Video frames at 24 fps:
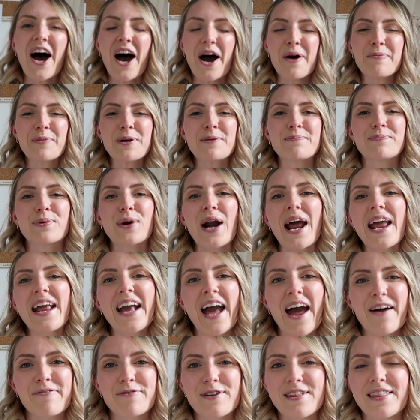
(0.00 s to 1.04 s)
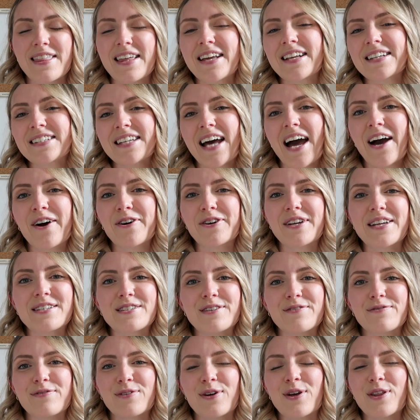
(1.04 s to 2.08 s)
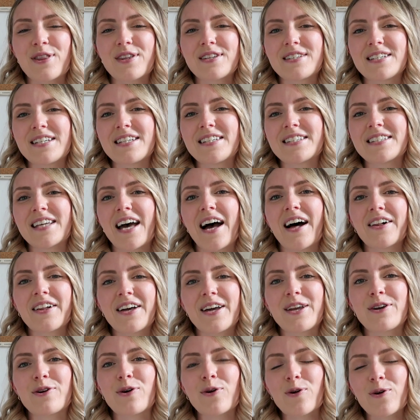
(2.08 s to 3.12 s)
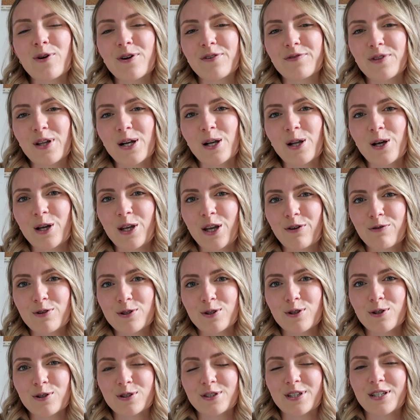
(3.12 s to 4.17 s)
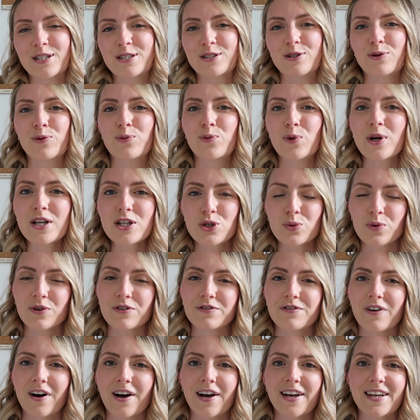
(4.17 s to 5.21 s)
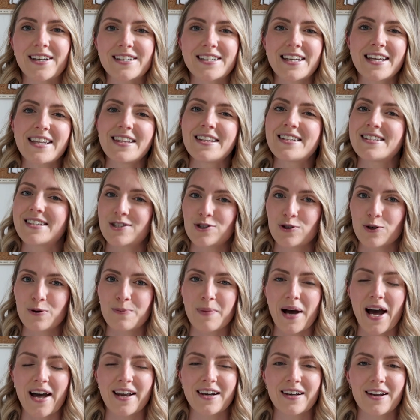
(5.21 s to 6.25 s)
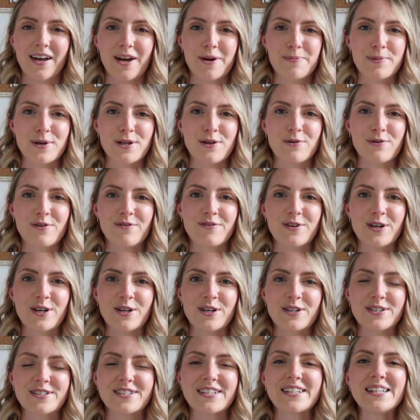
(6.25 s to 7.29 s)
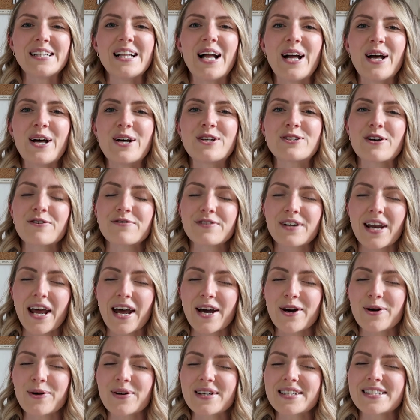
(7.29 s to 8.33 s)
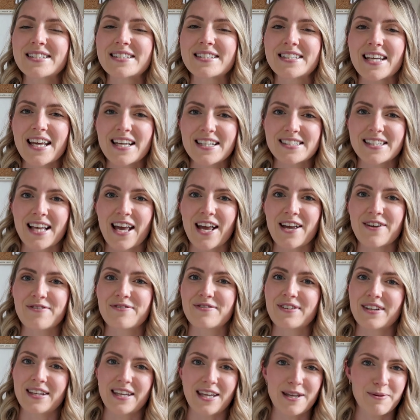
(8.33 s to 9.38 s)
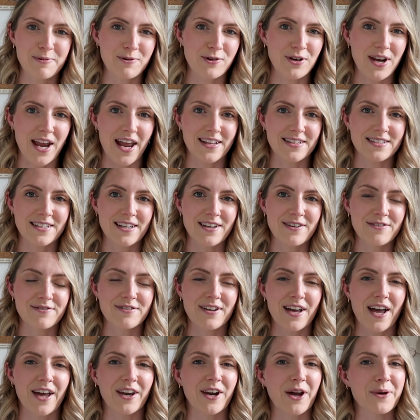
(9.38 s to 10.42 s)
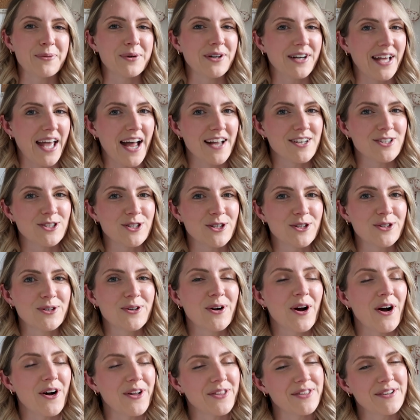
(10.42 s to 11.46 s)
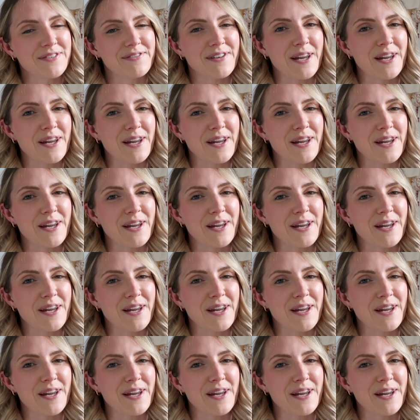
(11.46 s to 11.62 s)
And we break everything down into further detail in all of the learning resources, which you will find in the Digital Pattern Library universe. So for now, stay safe, keep creative, and I will catch you on the